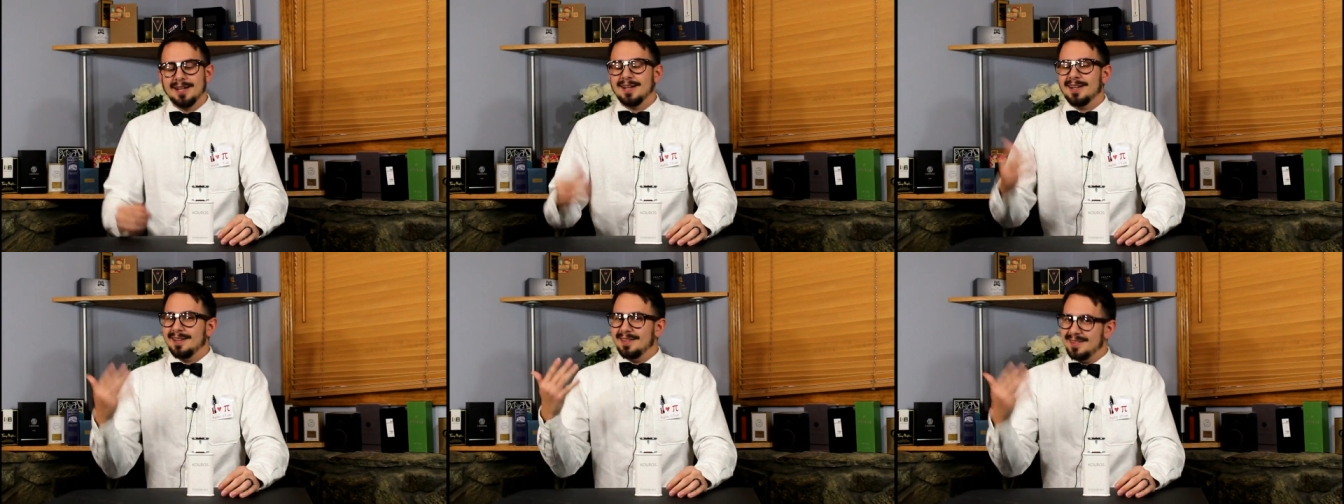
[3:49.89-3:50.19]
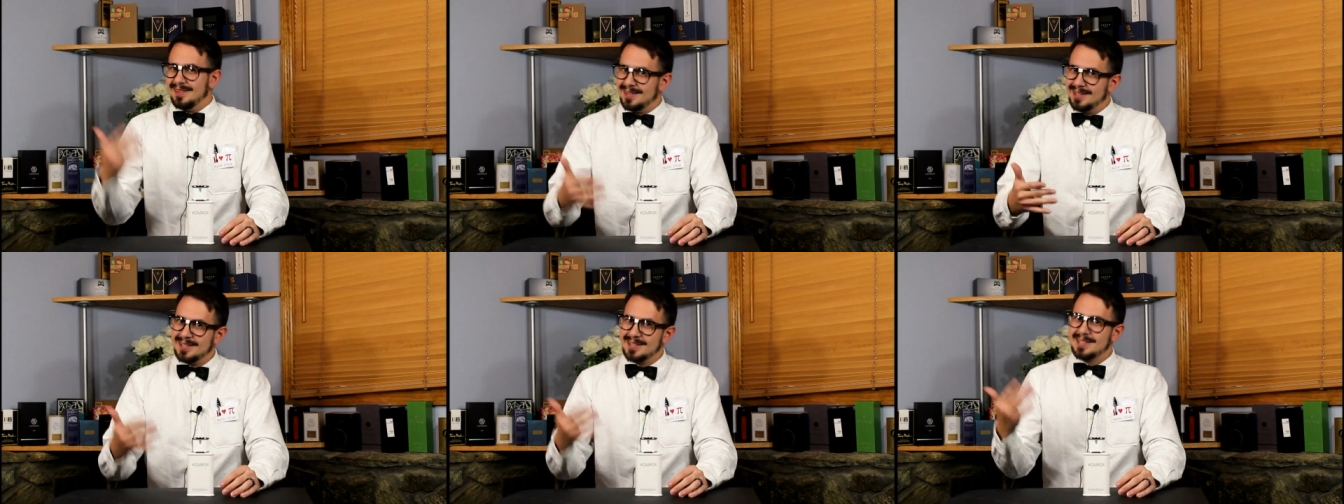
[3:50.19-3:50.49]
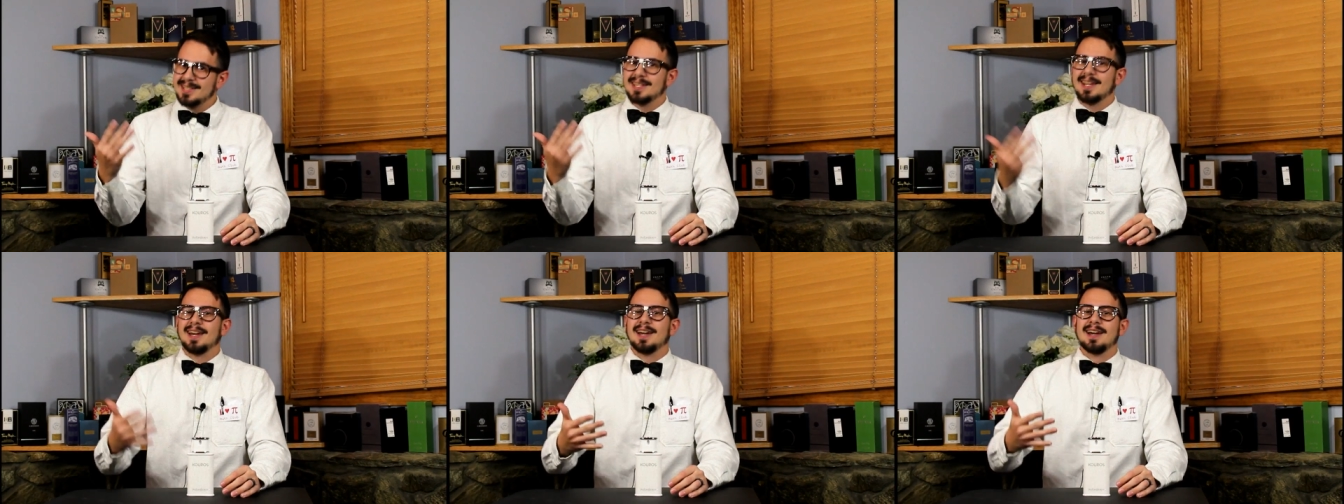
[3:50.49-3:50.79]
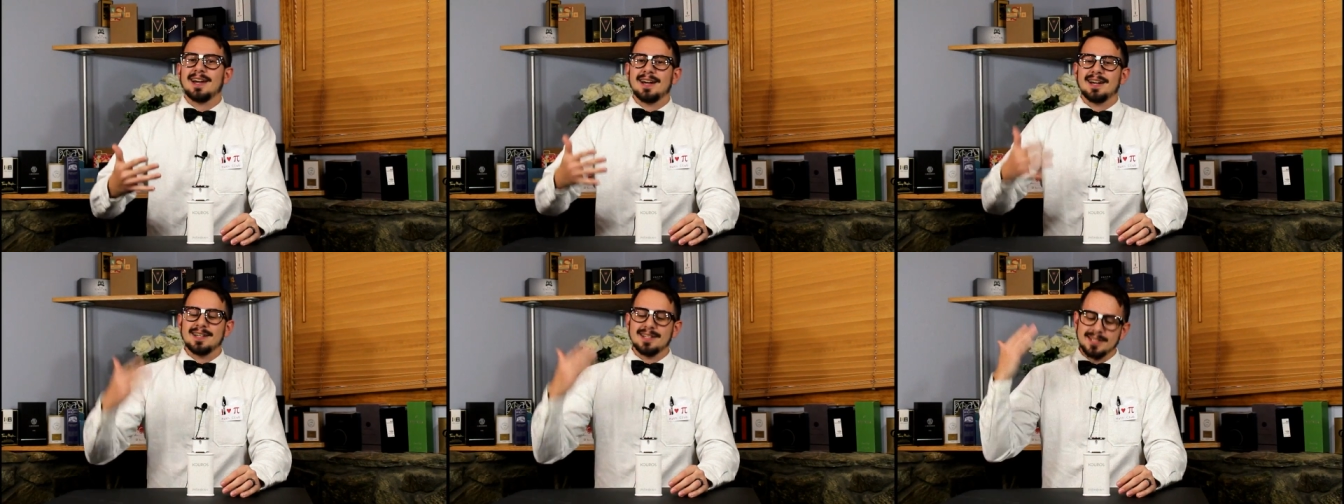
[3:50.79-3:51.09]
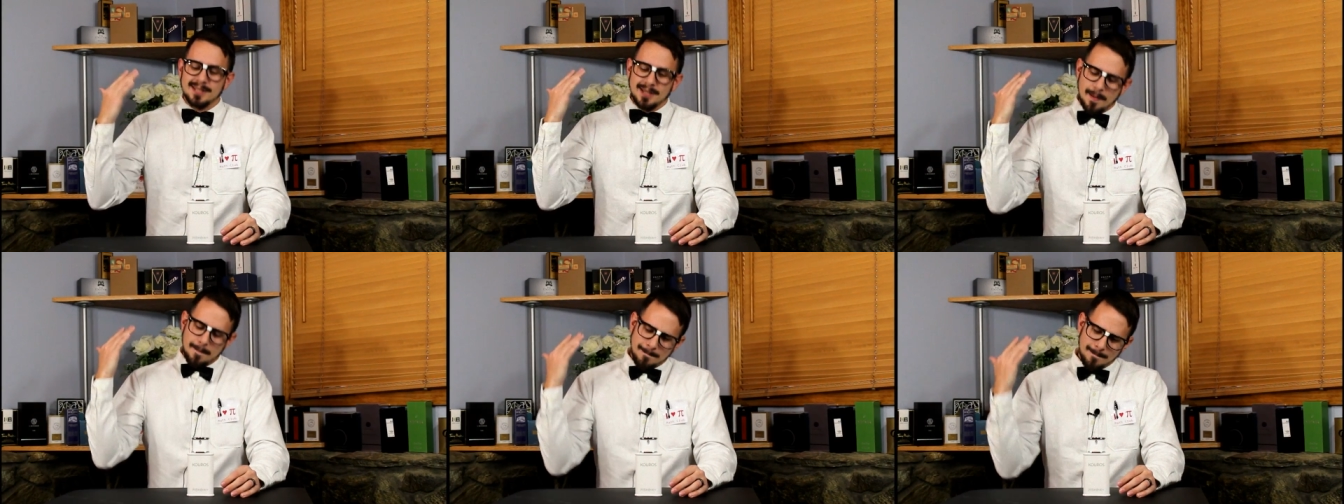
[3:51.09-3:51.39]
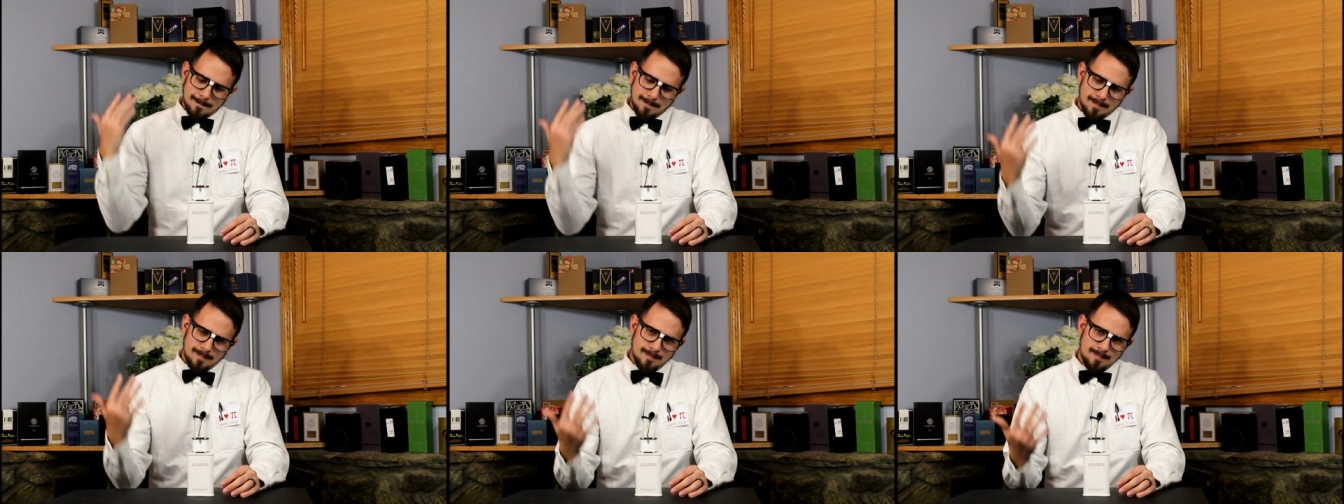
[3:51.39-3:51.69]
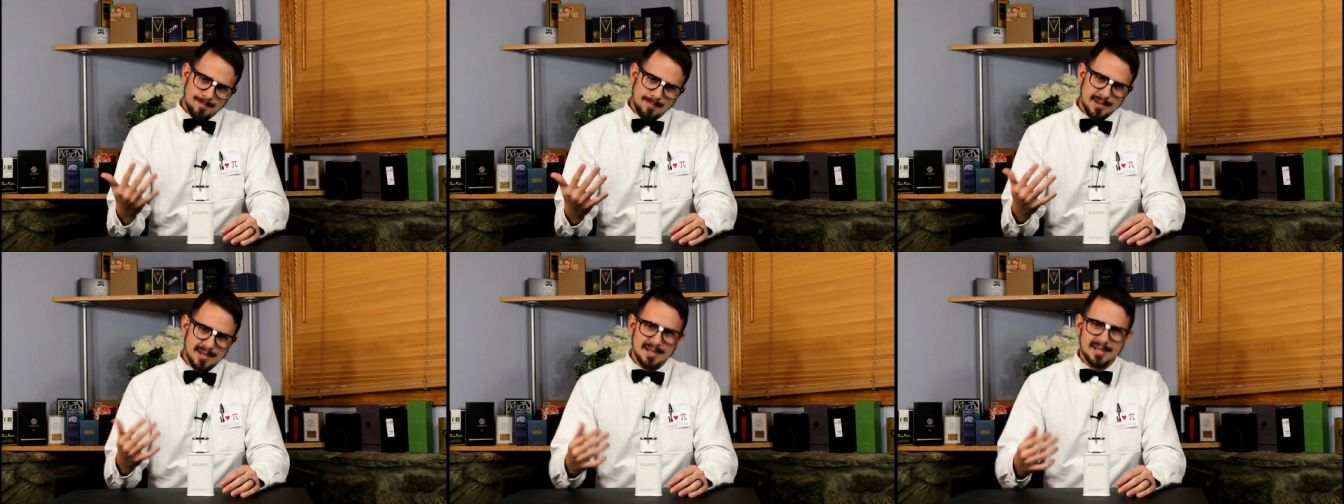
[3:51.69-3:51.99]
And this has
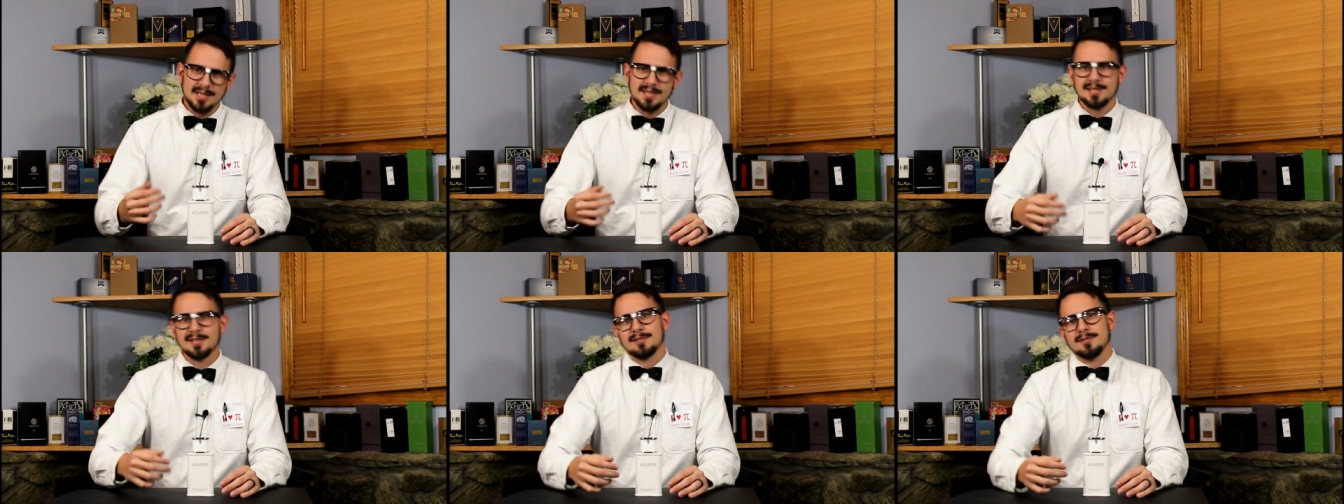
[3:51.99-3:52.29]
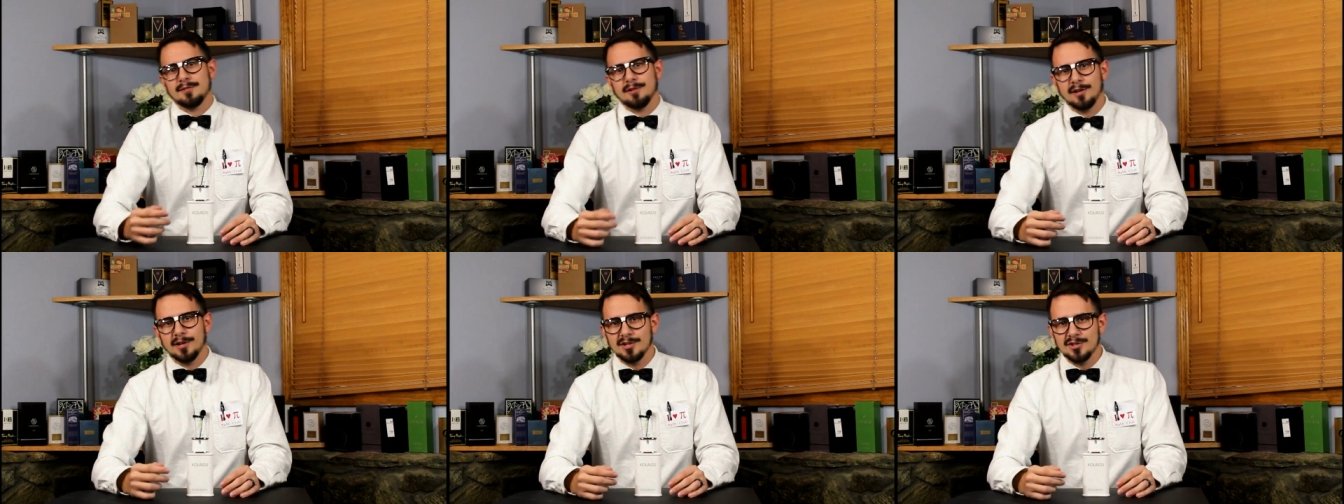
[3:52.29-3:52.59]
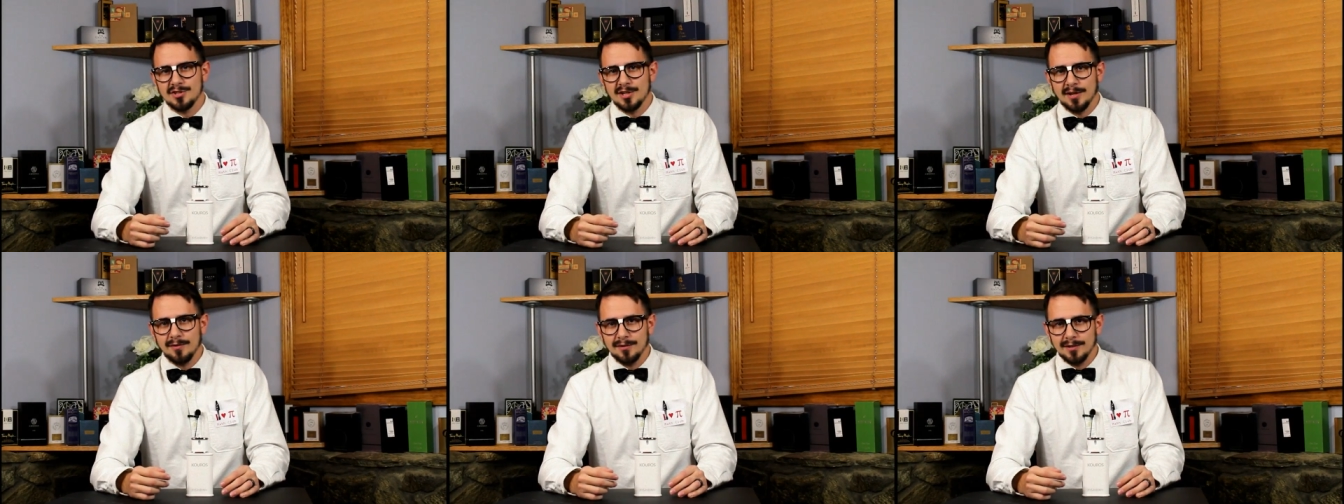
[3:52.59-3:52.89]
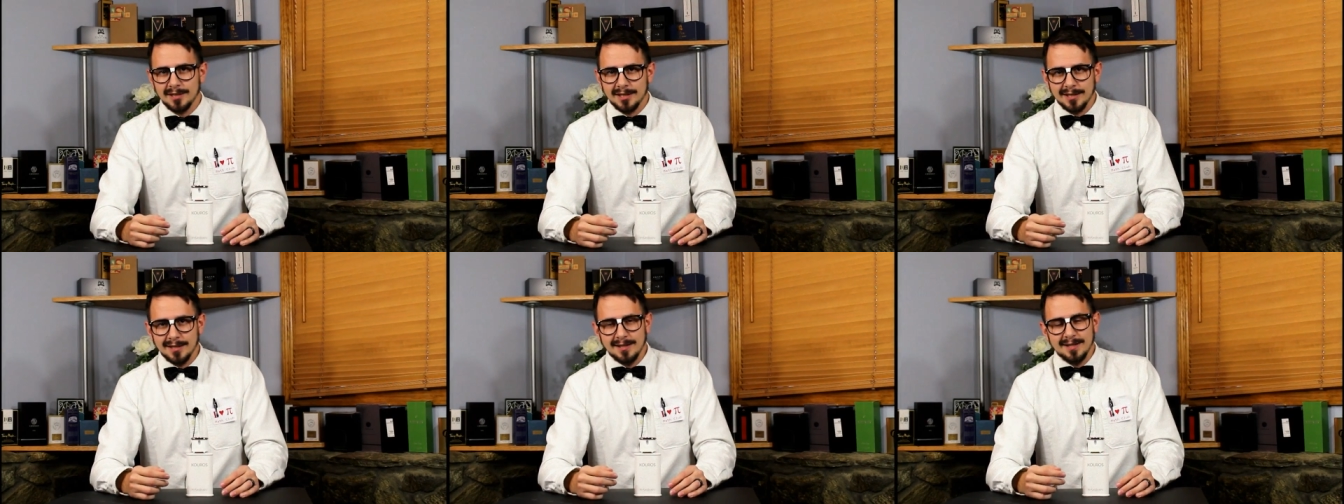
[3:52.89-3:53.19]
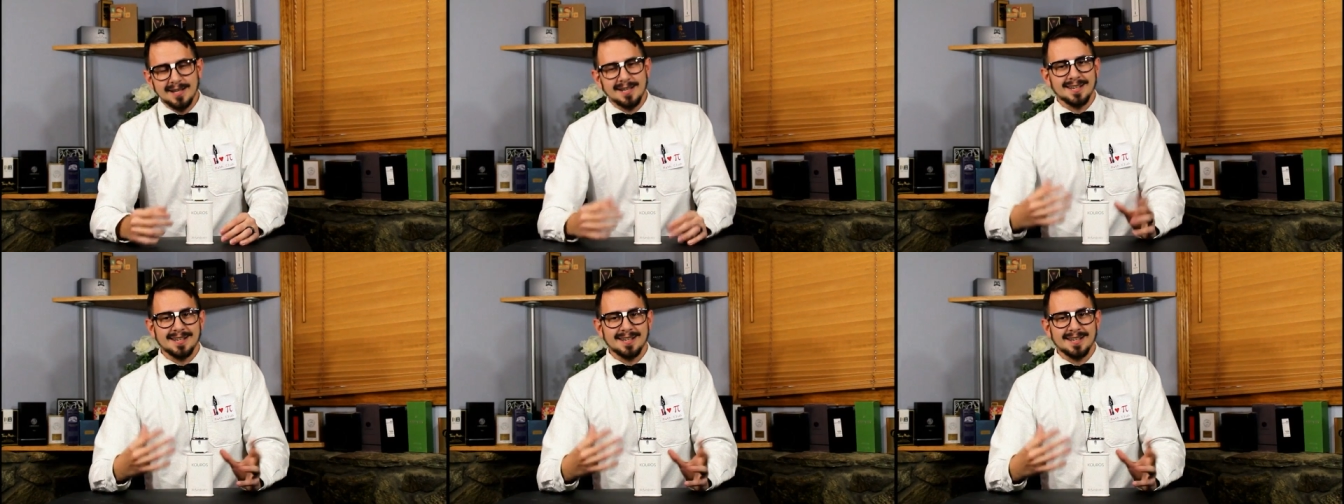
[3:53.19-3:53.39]
beast longevity.